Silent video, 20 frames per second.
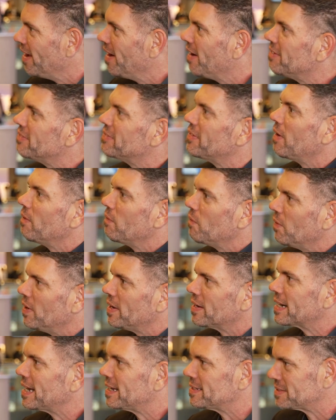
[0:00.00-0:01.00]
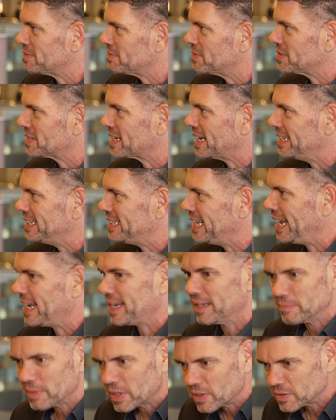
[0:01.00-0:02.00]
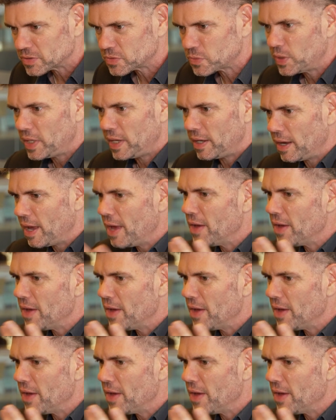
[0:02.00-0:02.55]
of where customers can take it because we